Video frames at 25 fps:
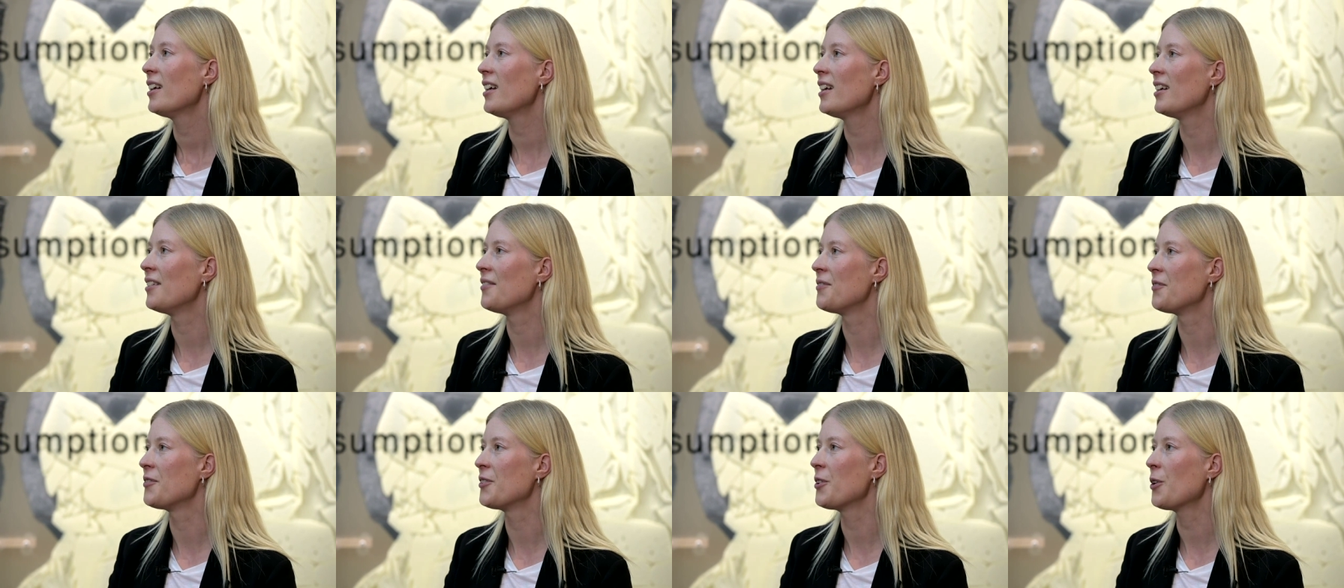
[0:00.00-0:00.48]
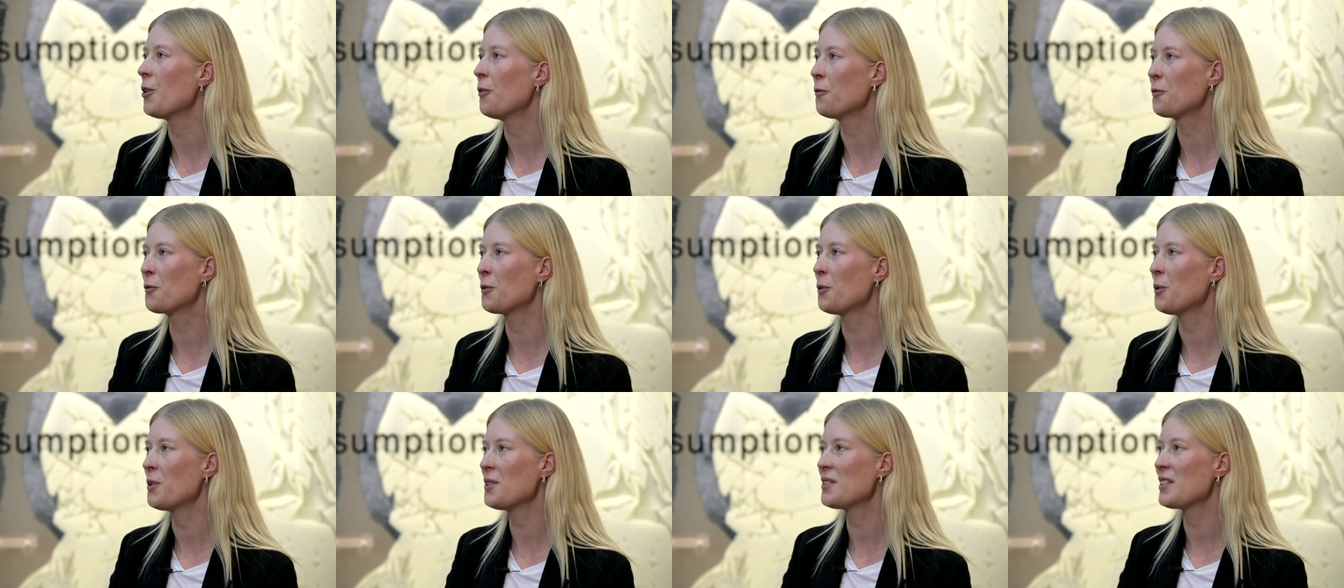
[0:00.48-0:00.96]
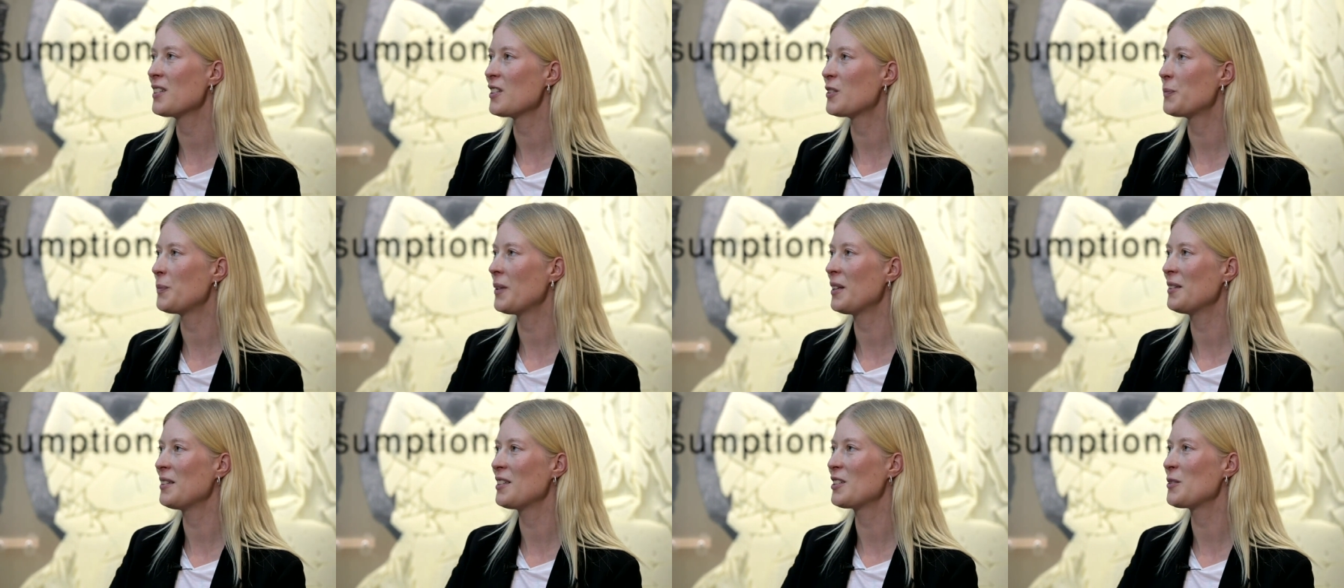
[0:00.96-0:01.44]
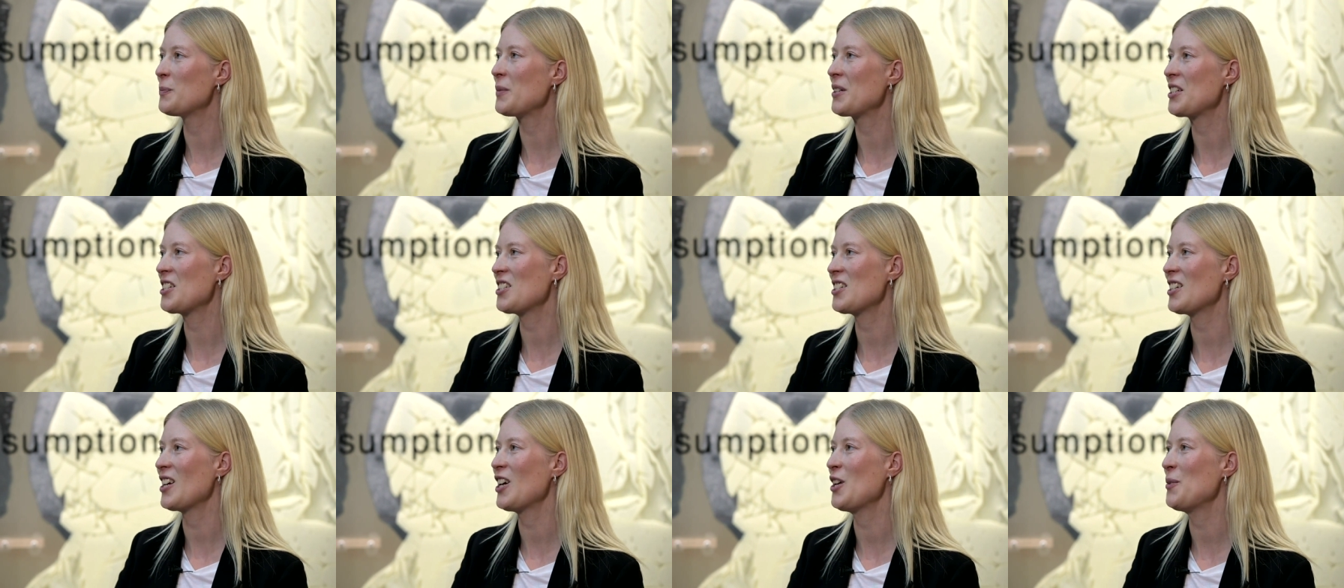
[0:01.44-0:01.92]
And of course, I spend as
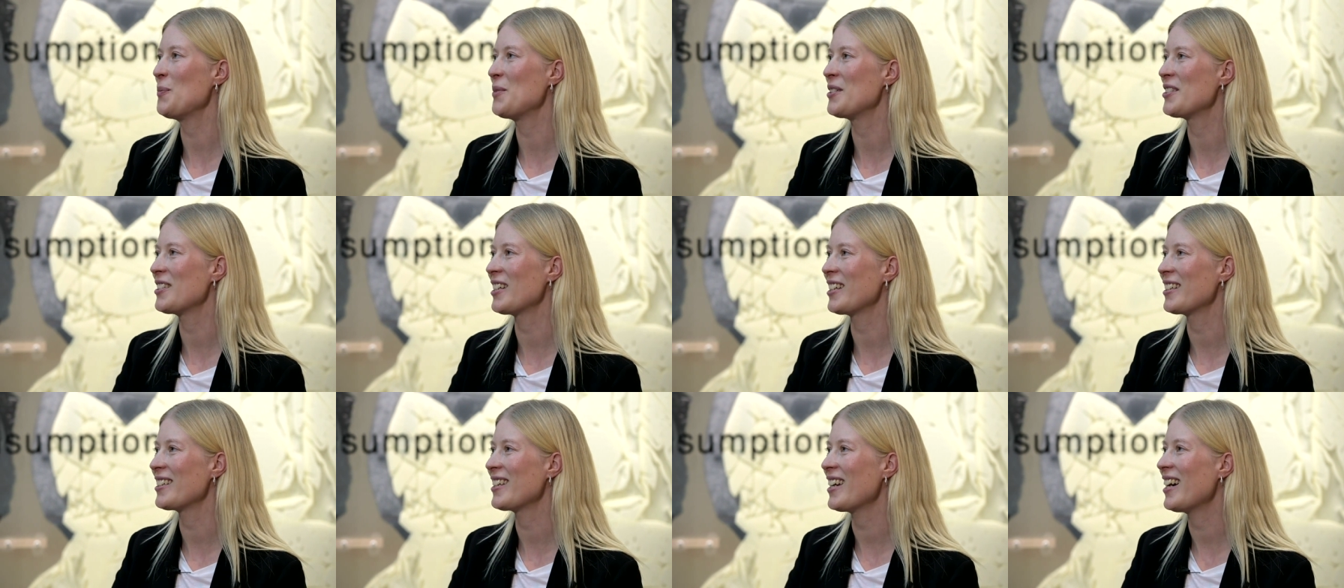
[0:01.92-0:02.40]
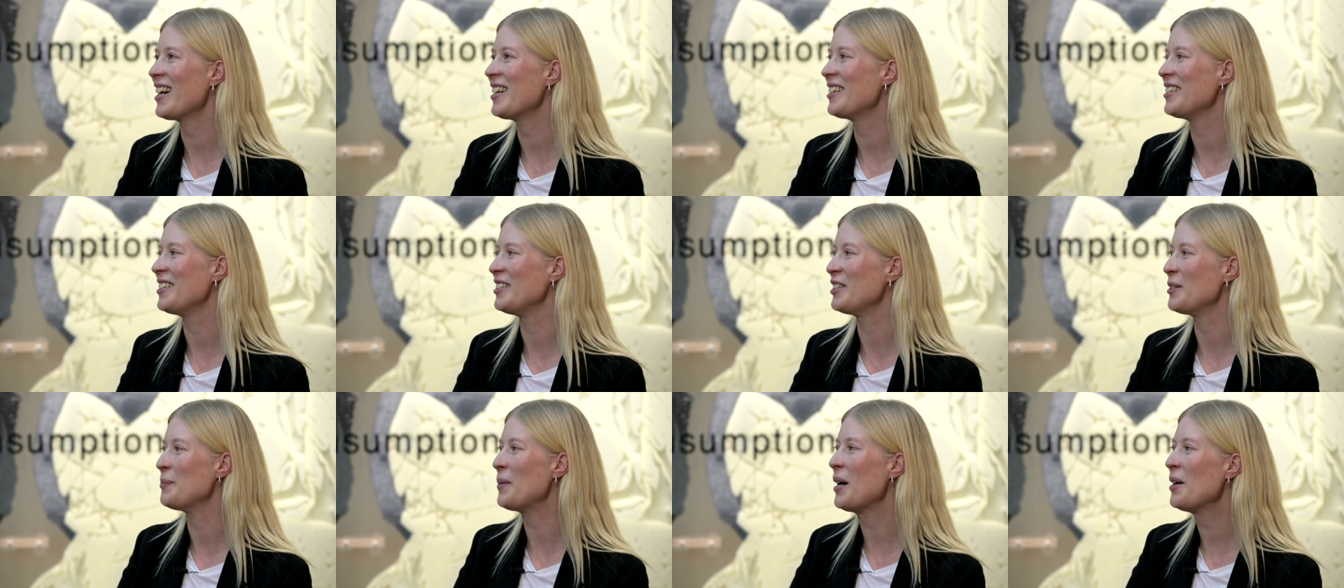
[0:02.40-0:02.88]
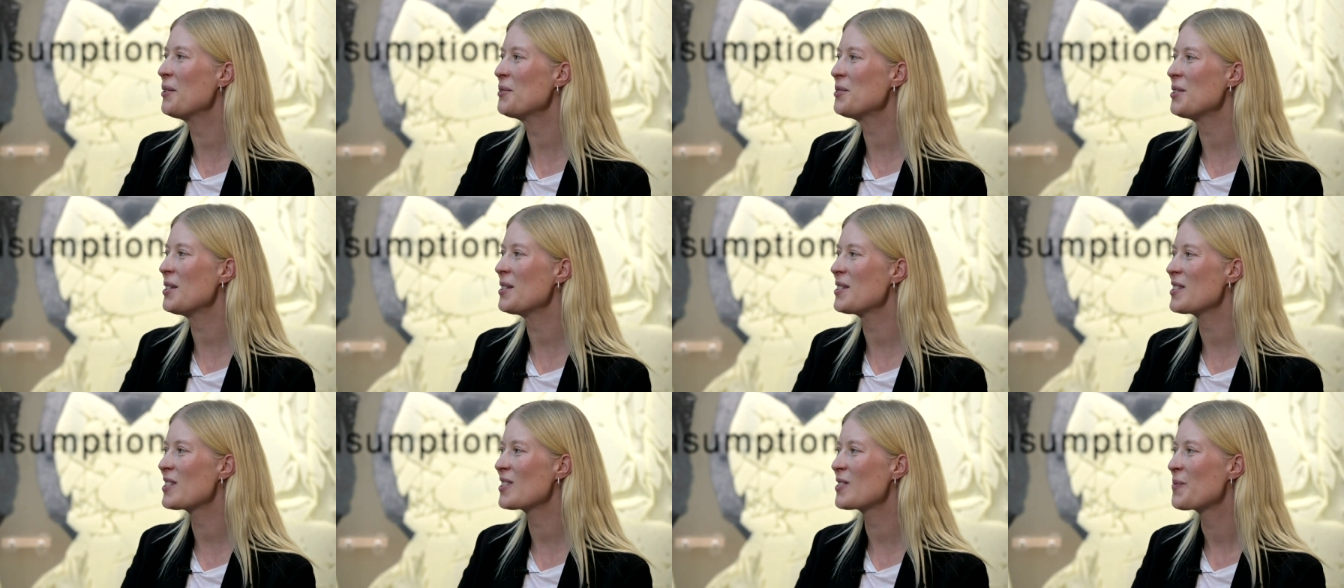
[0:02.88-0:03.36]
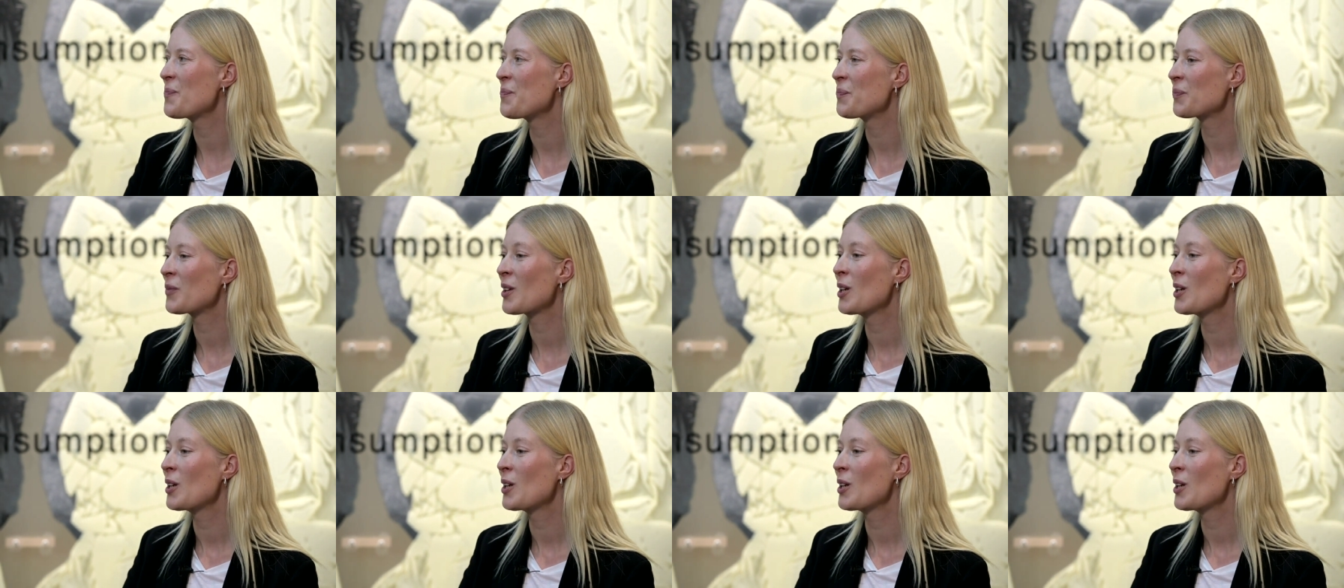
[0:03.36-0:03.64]
much time as I can in the mountains.